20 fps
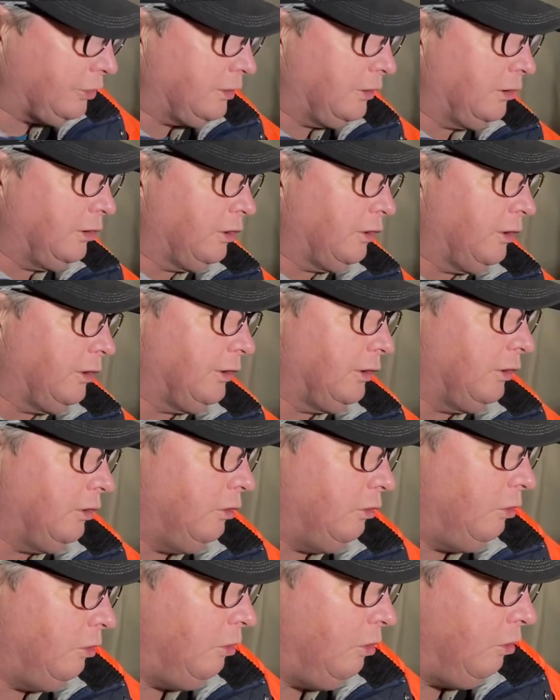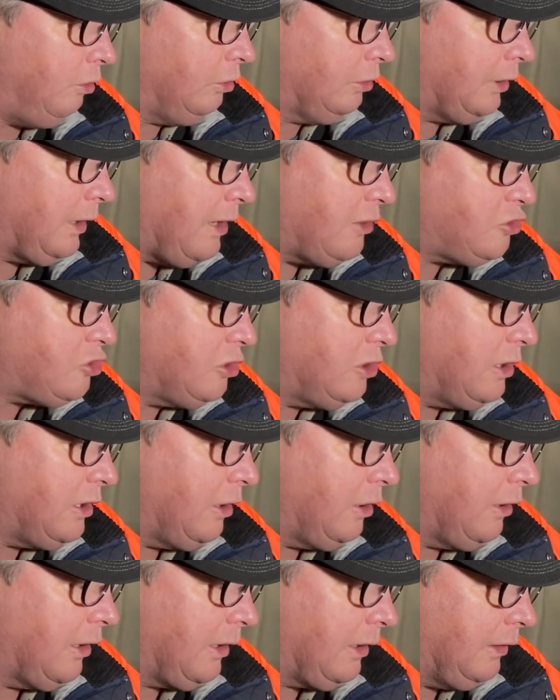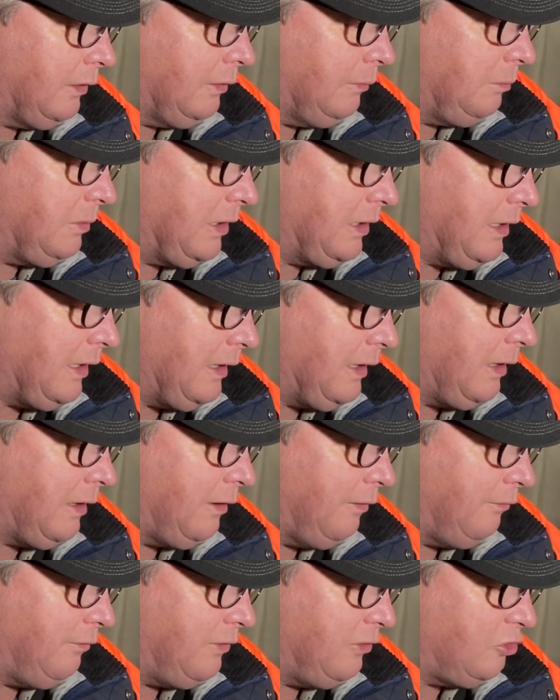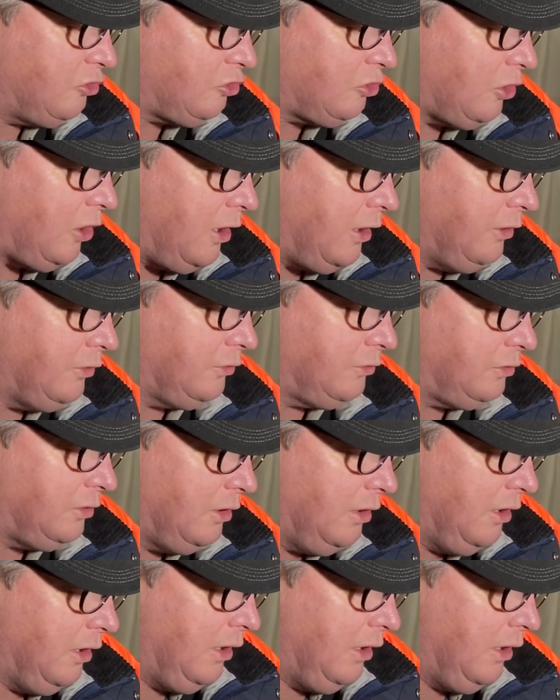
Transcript: to learn the old engineering and the beginning of these saws,